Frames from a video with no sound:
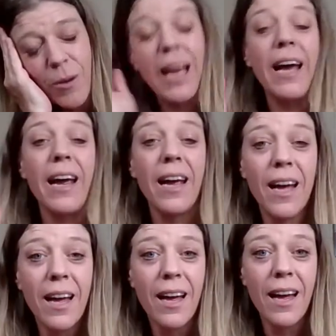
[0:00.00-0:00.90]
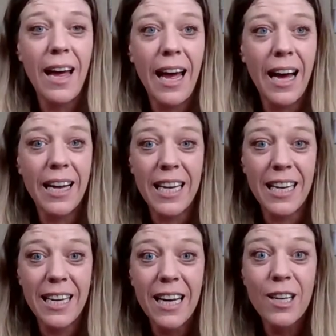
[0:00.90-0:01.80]
Okay.
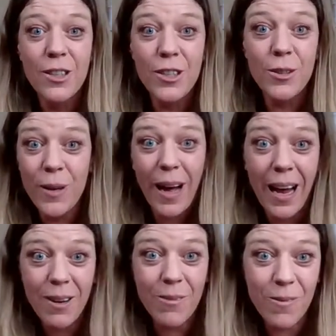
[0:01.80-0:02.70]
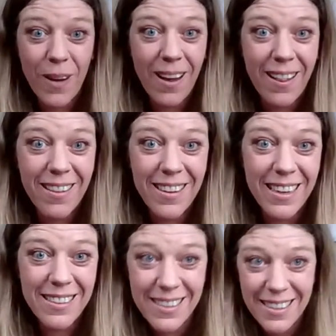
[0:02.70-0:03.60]
Annie, do not fall
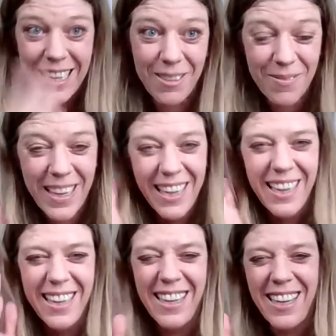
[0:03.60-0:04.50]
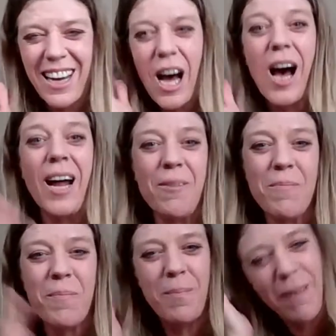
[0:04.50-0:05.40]
asleep
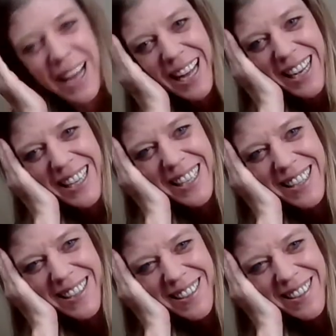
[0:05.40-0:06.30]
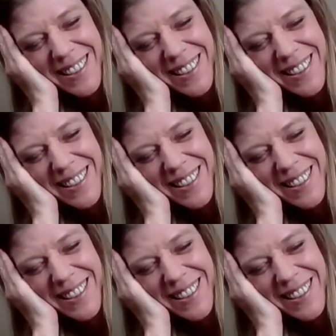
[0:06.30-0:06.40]
on bed.